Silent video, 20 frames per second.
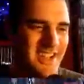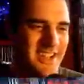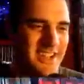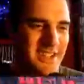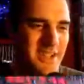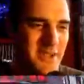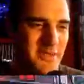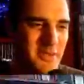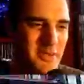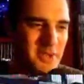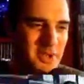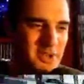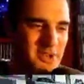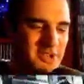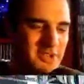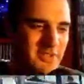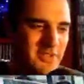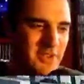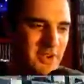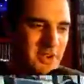So I thought use
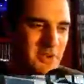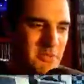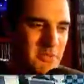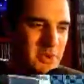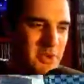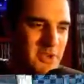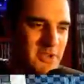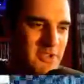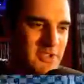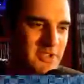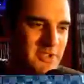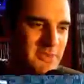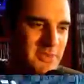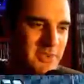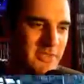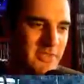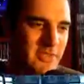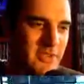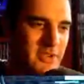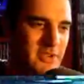the final boost, I'm on
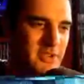the final